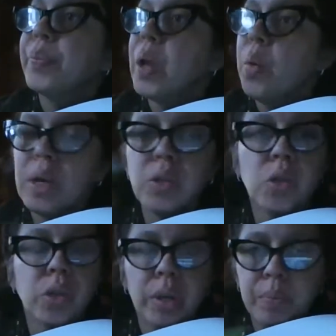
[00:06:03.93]
Once you
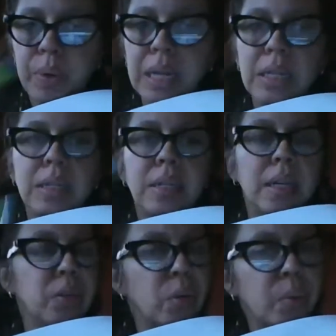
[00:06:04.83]
start practicing,
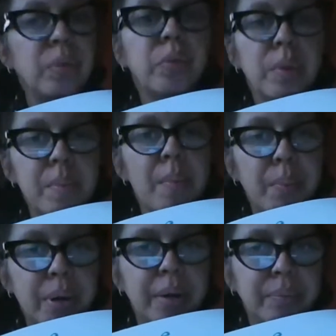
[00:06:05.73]
you will
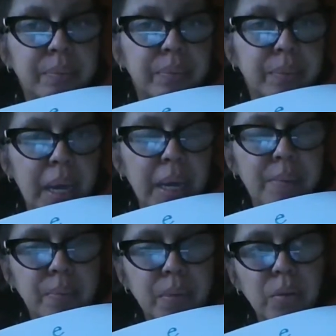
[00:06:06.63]
remember. Okay.
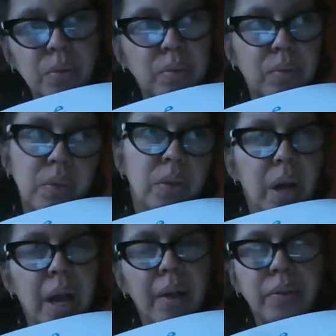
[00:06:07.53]
So you don't
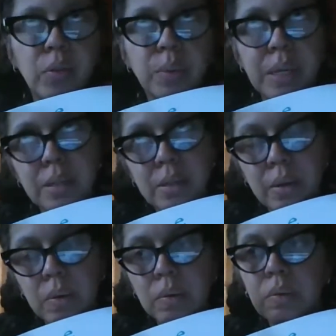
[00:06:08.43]
have to be
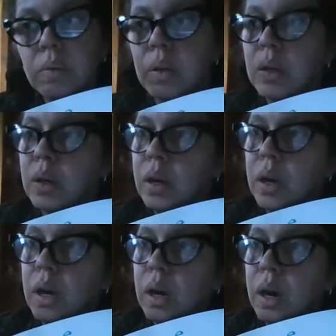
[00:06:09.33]
so
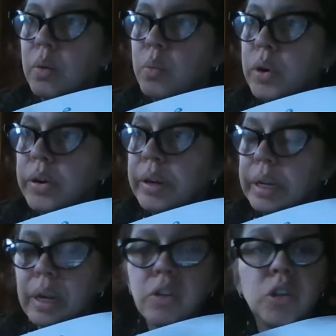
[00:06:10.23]
worried.
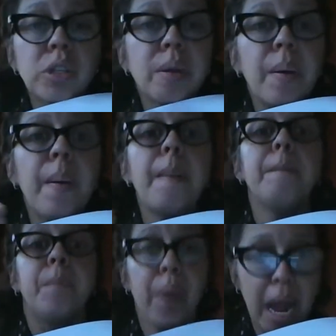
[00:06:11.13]
Just
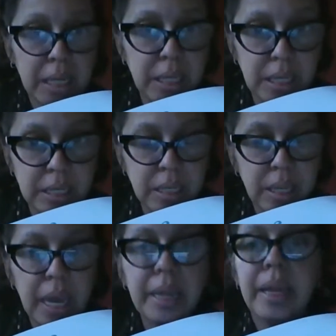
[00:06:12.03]
practice,
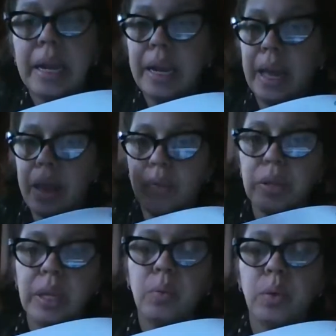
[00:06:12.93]
and then
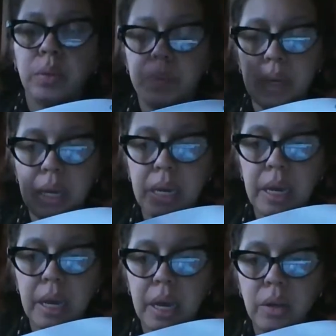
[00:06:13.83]
everything will be,
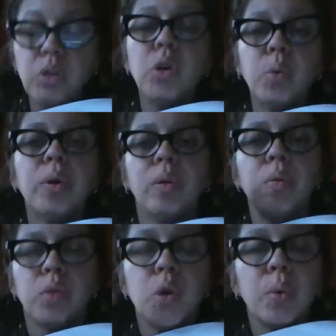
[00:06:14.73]
you
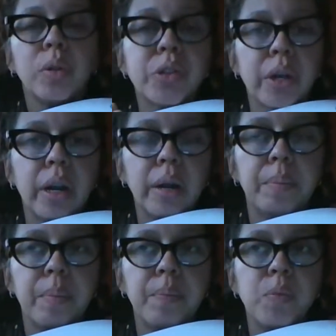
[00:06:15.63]
will start
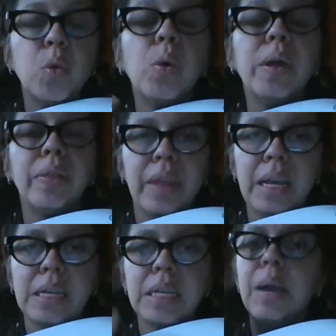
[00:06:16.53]
doing
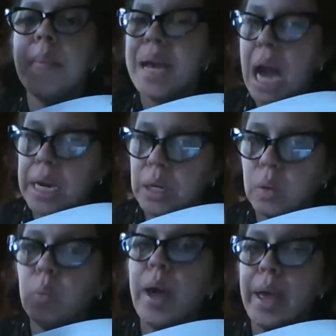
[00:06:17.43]
things in a
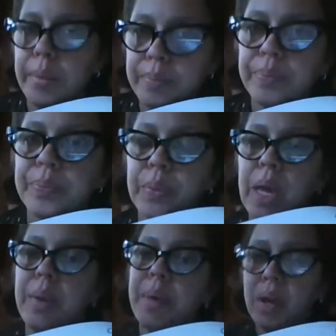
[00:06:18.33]
mechanical way.
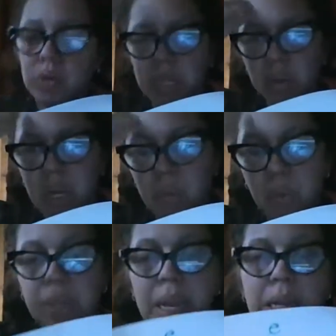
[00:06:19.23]
Okay, because it
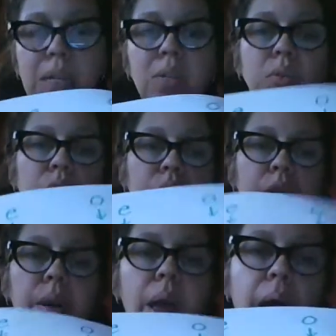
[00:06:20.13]
will get into
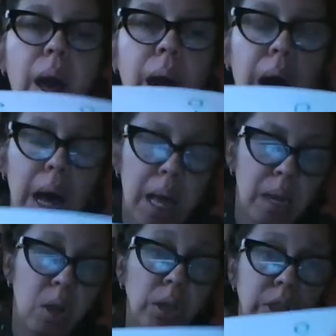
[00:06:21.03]
your
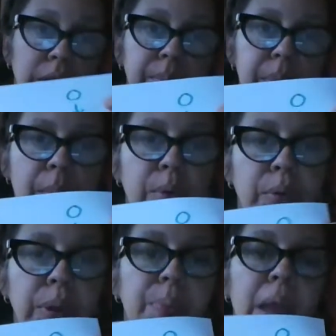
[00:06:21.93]
long-term
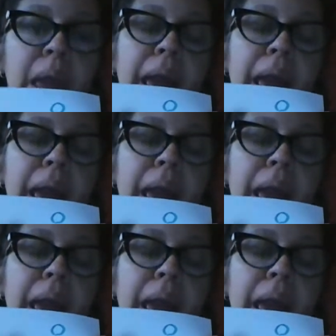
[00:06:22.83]
memory.